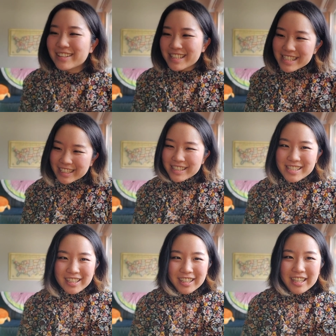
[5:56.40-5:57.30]
The second
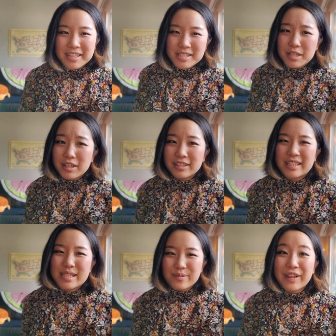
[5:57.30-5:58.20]
song is called
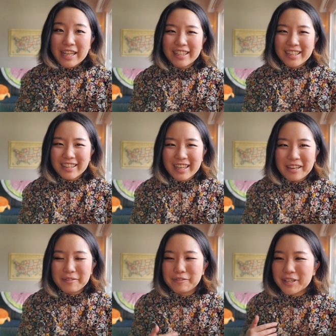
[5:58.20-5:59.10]
This Flatland
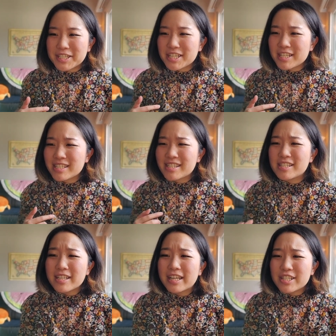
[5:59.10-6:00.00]
Life, which is
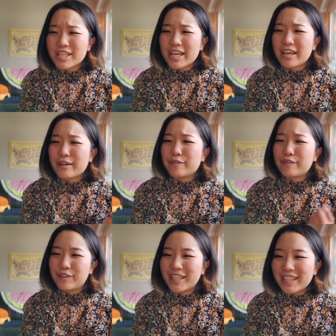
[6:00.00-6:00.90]
such a
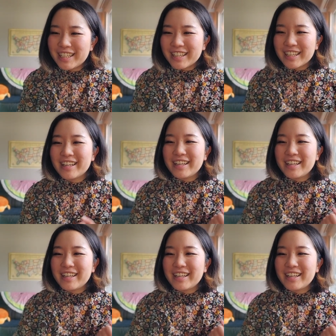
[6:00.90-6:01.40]
fun,